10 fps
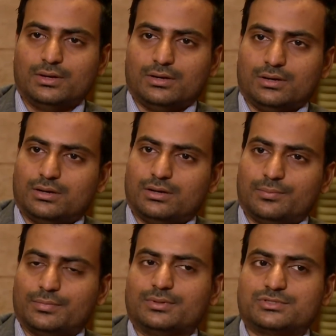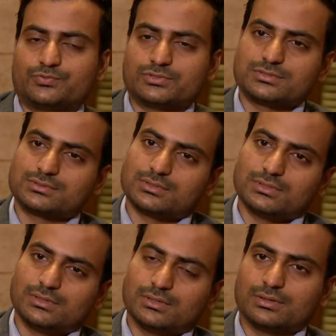Uh, this was
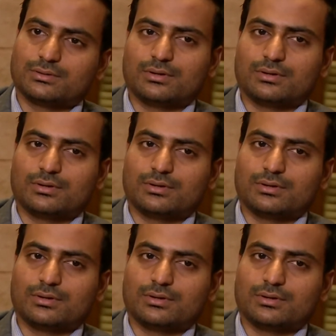uh,